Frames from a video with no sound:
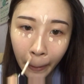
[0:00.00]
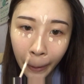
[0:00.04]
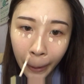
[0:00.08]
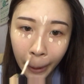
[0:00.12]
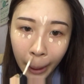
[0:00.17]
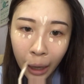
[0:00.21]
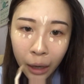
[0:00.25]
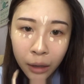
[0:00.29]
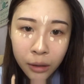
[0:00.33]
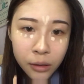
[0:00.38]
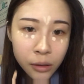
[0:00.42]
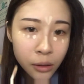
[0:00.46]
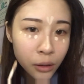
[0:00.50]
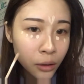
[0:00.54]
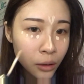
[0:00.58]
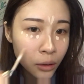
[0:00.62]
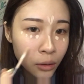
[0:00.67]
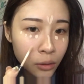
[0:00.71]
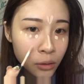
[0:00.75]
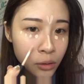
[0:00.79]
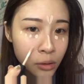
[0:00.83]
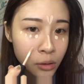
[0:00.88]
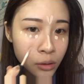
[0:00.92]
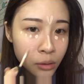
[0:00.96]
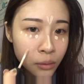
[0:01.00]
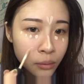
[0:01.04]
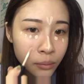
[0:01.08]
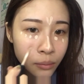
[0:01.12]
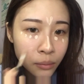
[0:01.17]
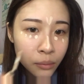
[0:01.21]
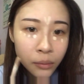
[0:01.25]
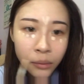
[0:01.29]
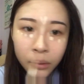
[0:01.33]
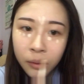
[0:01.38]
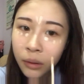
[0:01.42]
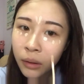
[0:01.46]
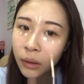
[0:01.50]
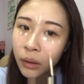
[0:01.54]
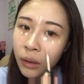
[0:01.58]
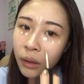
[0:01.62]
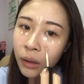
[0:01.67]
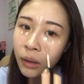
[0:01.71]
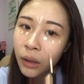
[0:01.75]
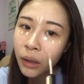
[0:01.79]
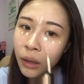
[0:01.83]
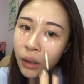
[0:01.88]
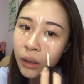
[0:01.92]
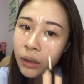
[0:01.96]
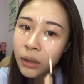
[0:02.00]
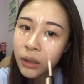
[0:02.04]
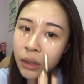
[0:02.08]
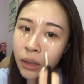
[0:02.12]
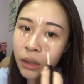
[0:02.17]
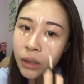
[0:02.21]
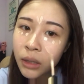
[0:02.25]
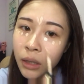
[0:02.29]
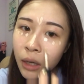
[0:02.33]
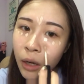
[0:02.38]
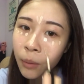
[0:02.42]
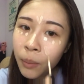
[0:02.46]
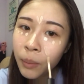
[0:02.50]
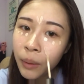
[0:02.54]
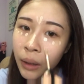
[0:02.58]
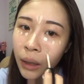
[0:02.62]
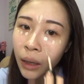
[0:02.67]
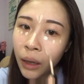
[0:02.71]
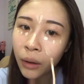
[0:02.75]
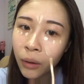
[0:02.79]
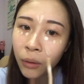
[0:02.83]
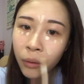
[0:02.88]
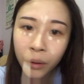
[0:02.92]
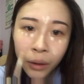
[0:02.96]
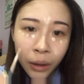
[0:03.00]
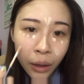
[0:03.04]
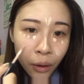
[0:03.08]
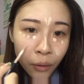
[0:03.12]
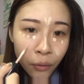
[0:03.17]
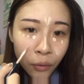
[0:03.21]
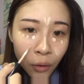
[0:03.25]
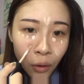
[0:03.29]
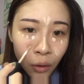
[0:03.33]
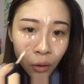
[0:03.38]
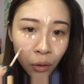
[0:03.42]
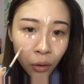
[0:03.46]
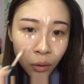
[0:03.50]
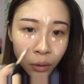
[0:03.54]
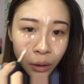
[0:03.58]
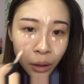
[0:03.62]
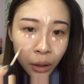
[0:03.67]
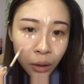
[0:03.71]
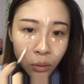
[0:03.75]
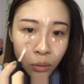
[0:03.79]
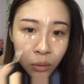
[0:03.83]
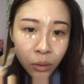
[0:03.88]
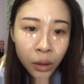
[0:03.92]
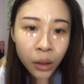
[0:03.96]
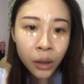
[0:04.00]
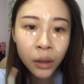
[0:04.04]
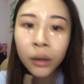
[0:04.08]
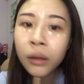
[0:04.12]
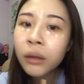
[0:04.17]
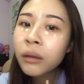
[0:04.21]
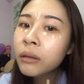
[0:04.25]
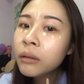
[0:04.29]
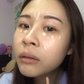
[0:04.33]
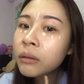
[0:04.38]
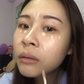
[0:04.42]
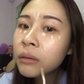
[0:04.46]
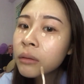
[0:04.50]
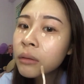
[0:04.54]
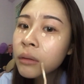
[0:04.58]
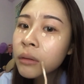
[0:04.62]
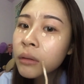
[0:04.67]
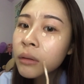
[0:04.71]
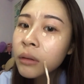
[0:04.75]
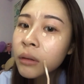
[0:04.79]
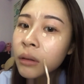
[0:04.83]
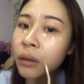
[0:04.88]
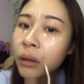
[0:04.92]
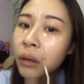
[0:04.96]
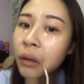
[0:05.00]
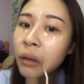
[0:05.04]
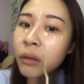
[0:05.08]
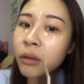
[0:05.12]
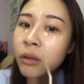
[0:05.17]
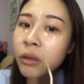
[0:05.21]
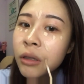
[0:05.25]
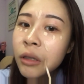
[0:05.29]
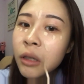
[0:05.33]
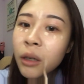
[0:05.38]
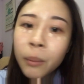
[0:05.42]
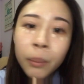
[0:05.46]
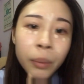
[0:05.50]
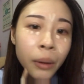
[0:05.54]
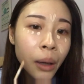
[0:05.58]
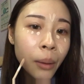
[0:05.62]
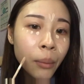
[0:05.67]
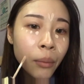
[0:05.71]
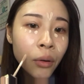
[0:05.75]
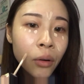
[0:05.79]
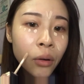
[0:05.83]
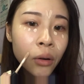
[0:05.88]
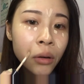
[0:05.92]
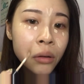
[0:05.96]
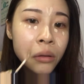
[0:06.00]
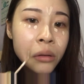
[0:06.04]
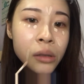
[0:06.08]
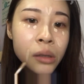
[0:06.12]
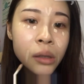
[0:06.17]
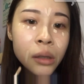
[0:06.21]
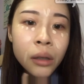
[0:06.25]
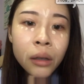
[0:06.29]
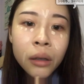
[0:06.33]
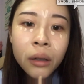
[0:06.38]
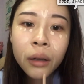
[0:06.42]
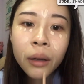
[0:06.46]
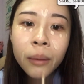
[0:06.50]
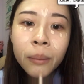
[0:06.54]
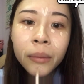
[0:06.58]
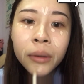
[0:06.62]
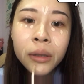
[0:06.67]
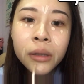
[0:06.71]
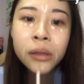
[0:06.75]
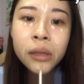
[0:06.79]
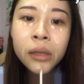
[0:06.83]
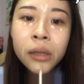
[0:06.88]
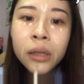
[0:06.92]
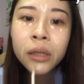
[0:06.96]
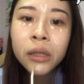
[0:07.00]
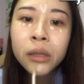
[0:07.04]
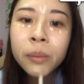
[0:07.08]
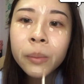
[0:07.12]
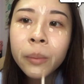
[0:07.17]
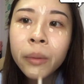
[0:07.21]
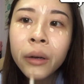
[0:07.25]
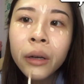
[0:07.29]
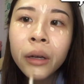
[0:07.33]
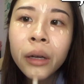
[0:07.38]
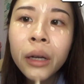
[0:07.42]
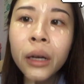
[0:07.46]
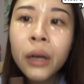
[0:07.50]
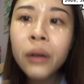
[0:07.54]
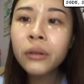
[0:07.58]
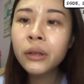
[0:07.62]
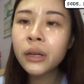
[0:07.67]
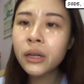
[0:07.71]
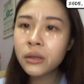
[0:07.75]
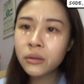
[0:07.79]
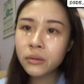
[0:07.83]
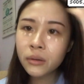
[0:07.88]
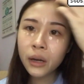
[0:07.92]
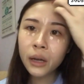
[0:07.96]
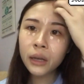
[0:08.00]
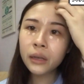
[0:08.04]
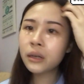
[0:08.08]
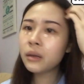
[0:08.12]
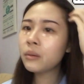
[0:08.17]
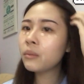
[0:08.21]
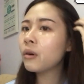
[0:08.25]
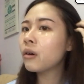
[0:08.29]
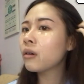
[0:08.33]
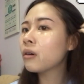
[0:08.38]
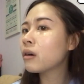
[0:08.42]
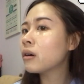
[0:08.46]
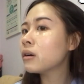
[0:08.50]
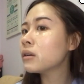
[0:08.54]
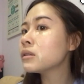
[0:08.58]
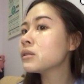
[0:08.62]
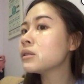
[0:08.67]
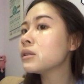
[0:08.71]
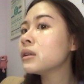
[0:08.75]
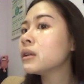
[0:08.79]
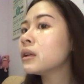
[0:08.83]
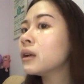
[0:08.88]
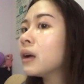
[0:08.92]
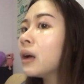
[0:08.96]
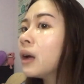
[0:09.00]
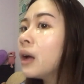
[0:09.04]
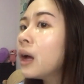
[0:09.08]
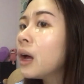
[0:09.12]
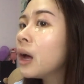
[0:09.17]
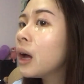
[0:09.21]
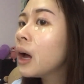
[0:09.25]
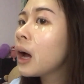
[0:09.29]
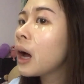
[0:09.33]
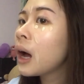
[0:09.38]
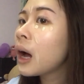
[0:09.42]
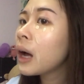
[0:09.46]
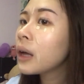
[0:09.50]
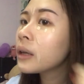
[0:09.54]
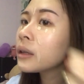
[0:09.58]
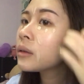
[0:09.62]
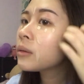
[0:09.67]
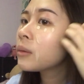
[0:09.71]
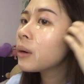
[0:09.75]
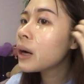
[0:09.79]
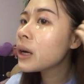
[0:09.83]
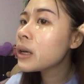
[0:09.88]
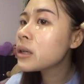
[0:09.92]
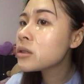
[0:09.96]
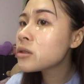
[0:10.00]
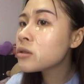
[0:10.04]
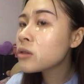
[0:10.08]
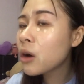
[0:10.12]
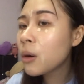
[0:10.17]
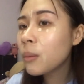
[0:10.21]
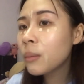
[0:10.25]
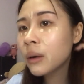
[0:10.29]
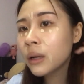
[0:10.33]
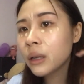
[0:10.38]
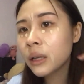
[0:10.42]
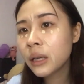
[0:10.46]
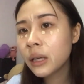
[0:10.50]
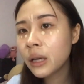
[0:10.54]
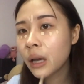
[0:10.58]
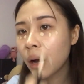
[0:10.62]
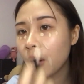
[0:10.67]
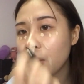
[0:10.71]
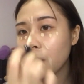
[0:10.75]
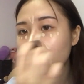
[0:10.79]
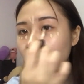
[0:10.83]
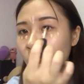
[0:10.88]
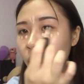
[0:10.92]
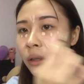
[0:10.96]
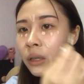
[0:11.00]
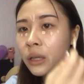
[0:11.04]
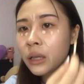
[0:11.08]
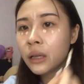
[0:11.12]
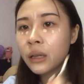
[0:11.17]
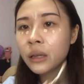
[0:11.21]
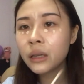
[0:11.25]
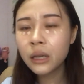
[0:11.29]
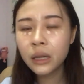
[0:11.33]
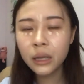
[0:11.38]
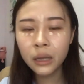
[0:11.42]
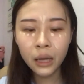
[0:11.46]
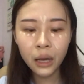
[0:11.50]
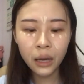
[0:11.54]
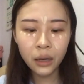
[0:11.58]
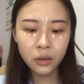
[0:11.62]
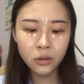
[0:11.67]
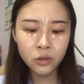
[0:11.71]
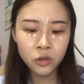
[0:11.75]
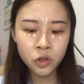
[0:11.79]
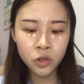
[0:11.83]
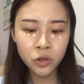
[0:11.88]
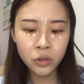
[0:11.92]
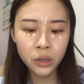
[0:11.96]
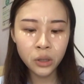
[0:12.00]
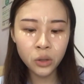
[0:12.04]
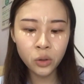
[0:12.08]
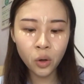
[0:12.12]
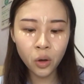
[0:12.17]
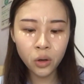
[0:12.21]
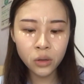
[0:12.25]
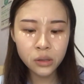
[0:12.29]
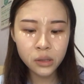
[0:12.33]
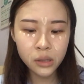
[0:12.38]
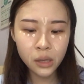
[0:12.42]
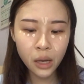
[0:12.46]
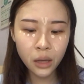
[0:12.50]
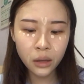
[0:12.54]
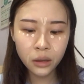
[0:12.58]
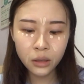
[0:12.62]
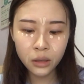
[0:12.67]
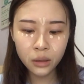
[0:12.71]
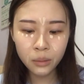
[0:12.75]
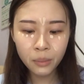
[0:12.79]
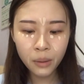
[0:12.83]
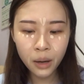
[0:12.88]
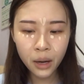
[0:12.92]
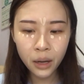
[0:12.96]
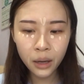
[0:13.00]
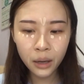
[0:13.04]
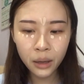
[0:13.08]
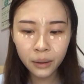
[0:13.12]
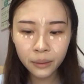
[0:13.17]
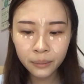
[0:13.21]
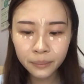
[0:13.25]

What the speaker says: dark circles. And since I'll be like going out for a long day today, I'll just apply more concealer. And my skin is breaking out, that's why I need more concealer. Otherwise, normally I will only need like 3 dots under my